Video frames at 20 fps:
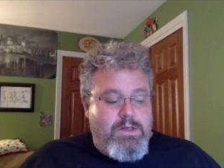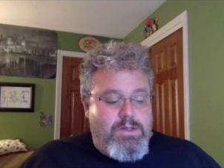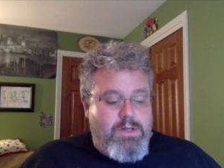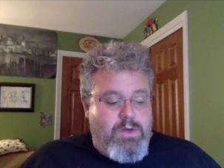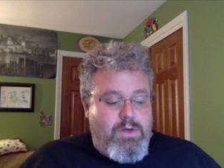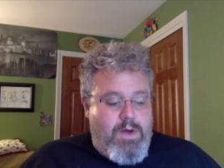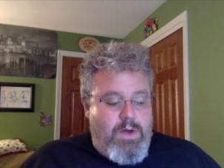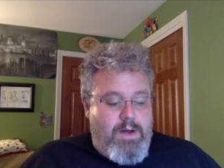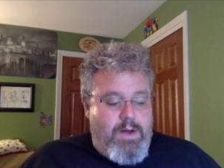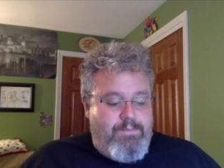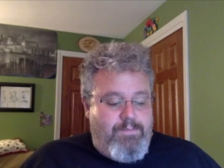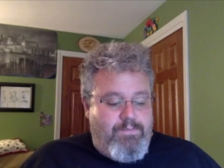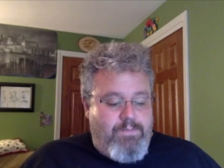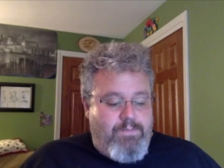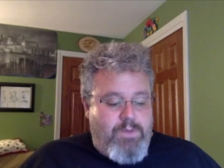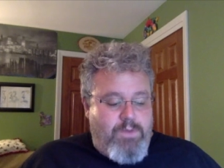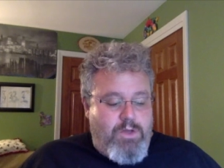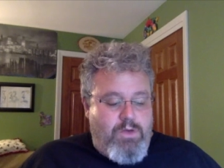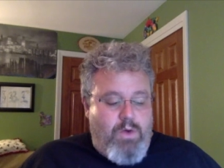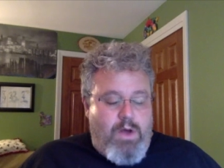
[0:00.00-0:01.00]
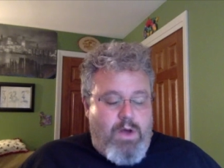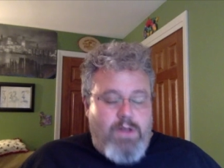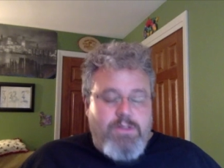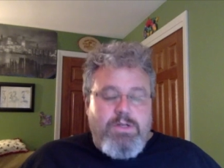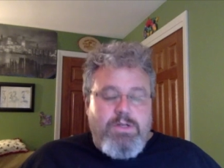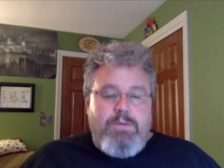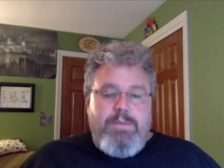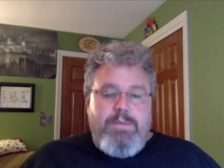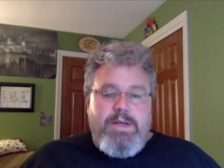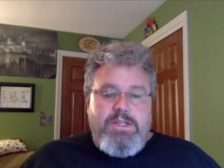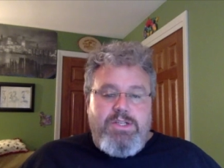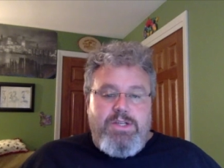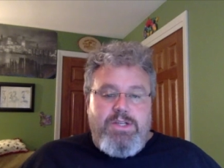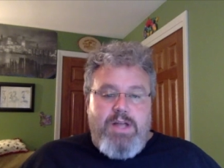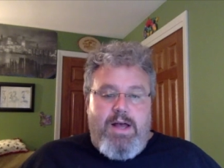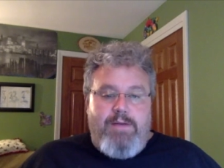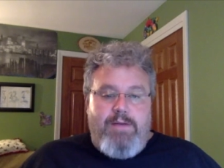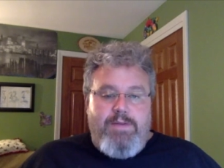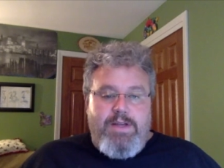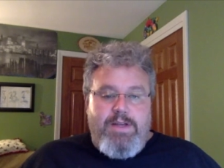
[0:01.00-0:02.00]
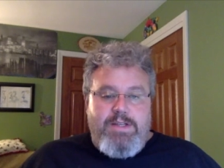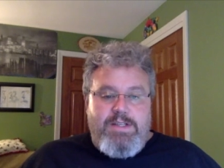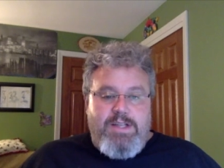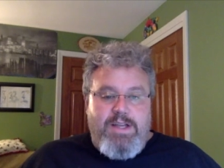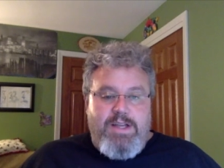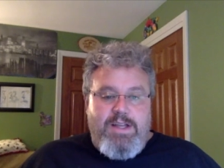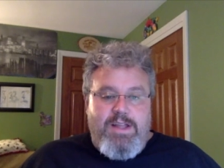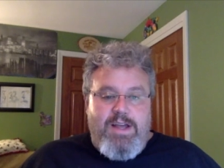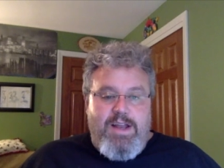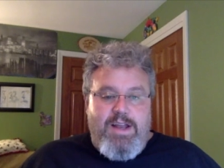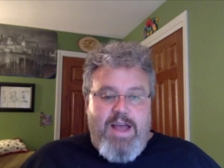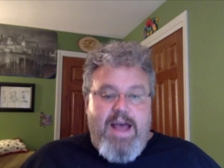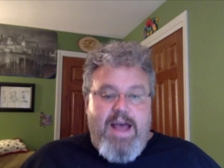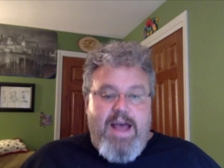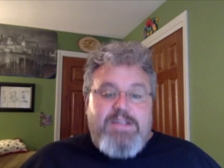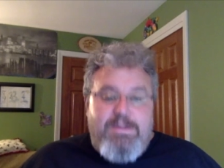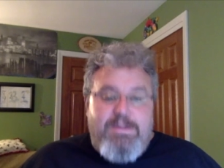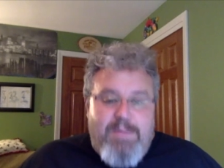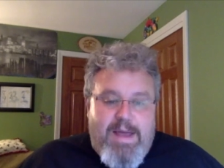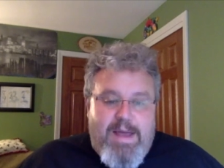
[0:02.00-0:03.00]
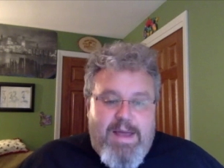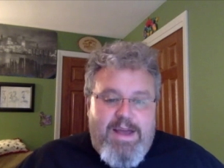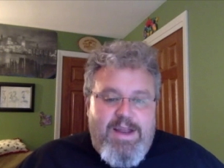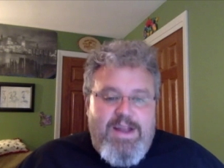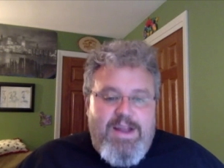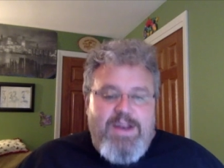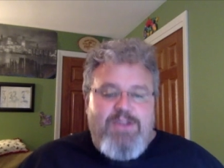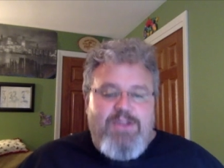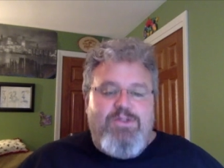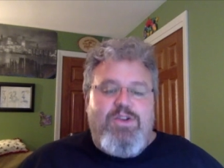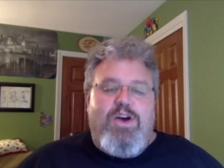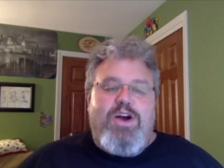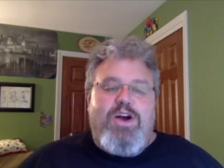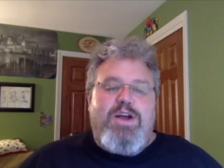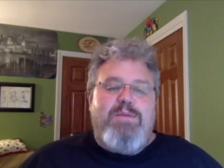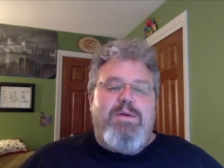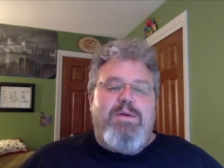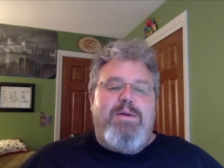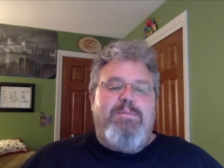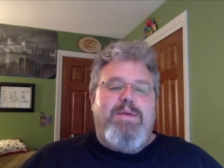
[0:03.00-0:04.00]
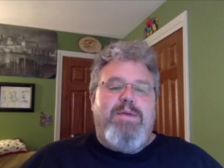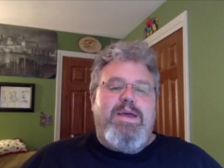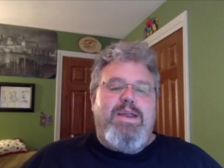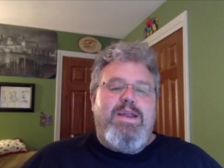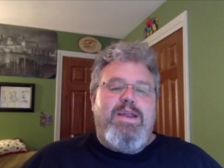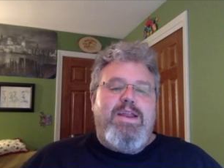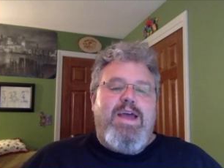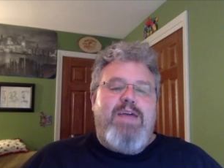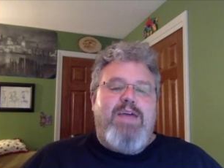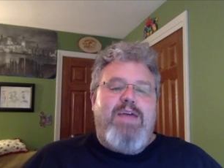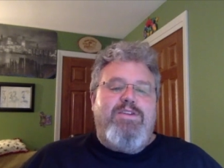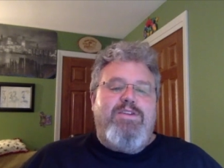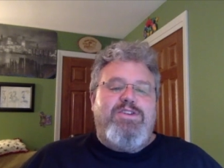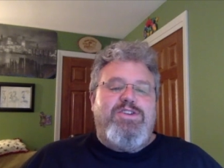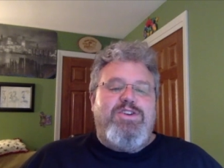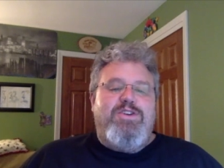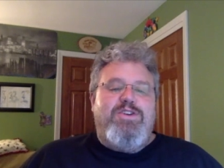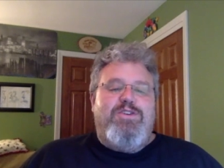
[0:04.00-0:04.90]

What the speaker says: So you also mentioned, obviously, that as a man, and you talk about men, and this, you're